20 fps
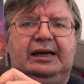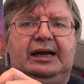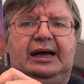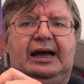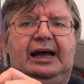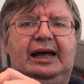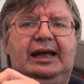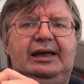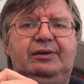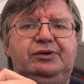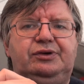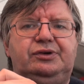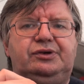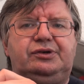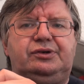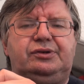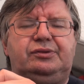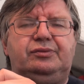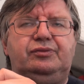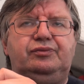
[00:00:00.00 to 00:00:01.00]
I
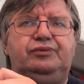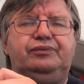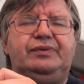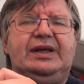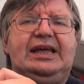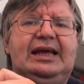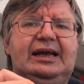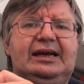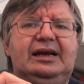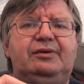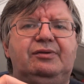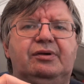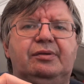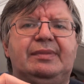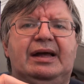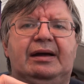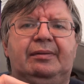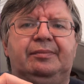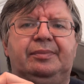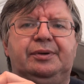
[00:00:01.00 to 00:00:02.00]
vaguely
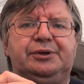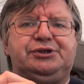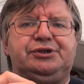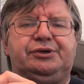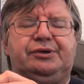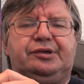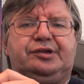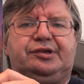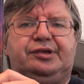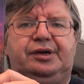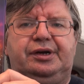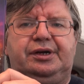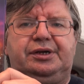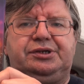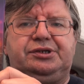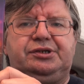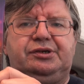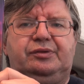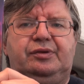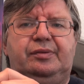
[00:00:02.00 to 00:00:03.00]
remember Short
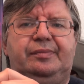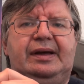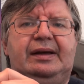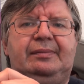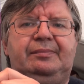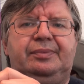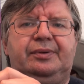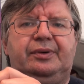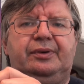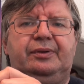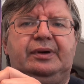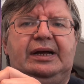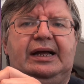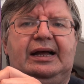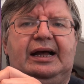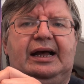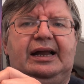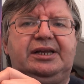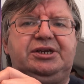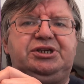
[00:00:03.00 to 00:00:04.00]
Circuit 2. Remember
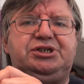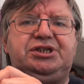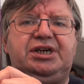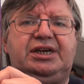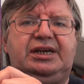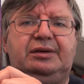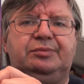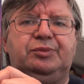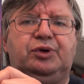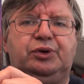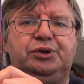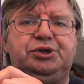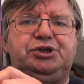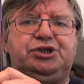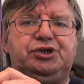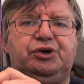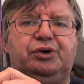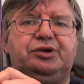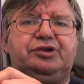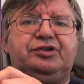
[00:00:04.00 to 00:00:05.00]
Ali Sheedy more in
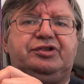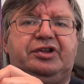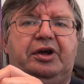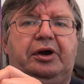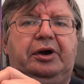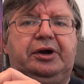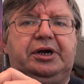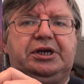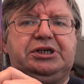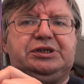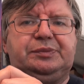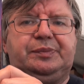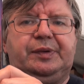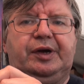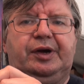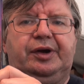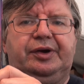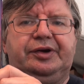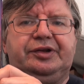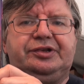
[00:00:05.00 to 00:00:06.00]
Short Circuit, to
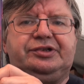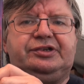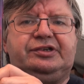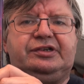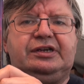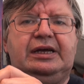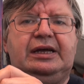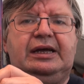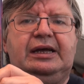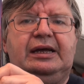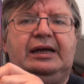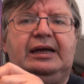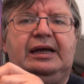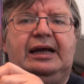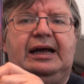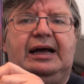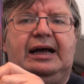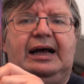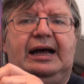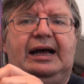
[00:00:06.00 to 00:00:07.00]
be honest.
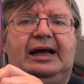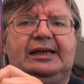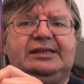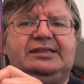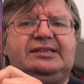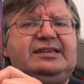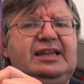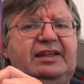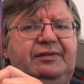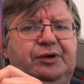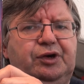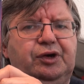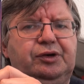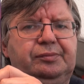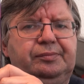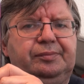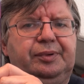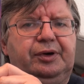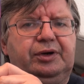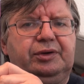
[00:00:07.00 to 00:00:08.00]
And Steve
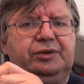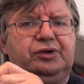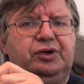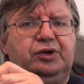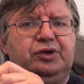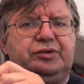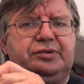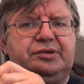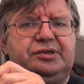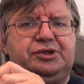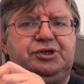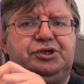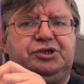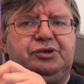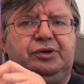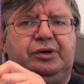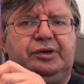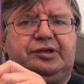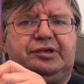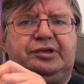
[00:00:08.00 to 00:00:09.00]
Guttenberg, of course, was in
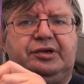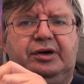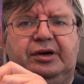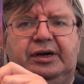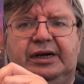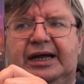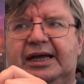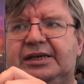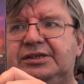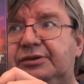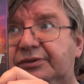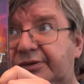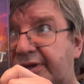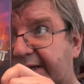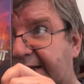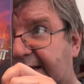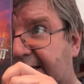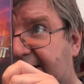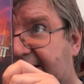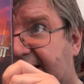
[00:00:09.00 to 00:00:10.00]
Short Circuit. I don't
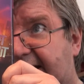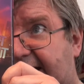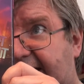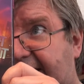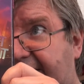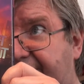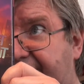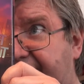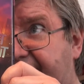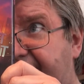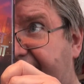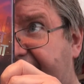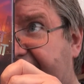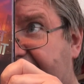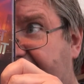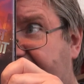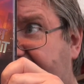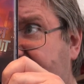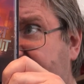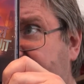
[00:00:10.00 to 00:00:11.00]
think he's either of
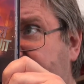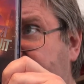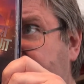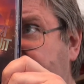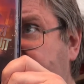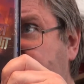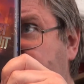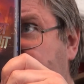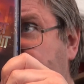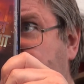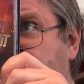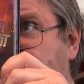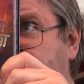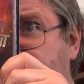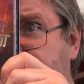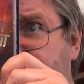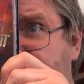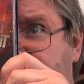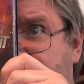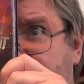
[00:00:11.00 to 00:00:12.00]
these. I think he's in. No, I
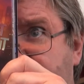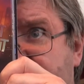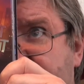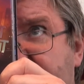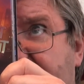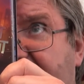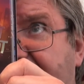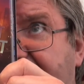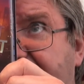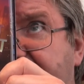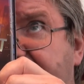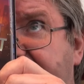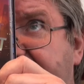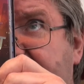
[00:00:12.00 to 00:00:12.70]
don't think he's either of